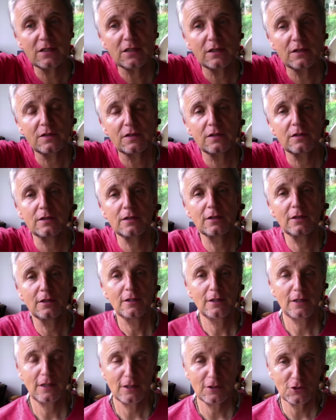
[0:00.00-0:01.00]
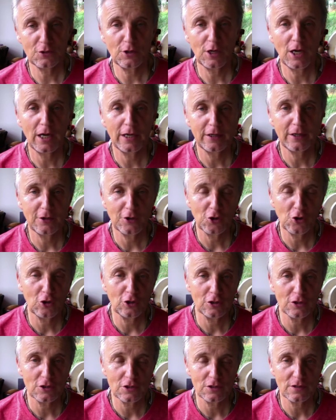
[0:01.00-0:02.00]
Don't let anybody stop you.
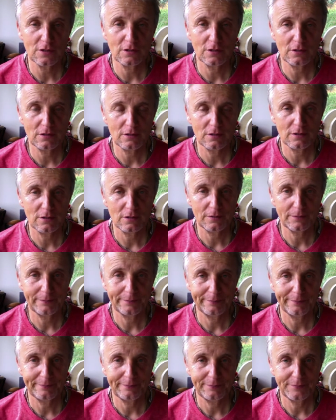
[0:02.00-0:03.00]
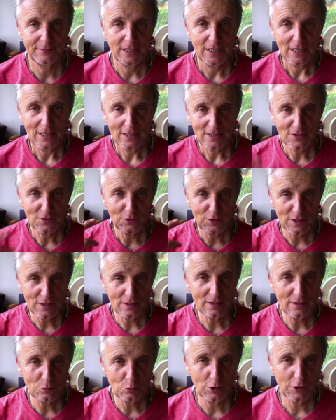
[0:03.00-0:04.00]
There is a song in
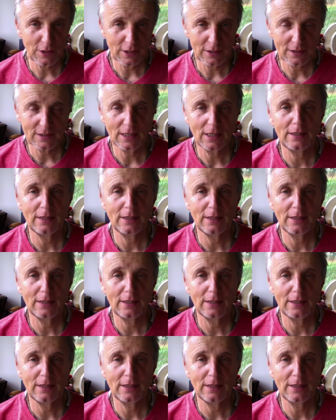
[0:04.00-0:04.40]
your heart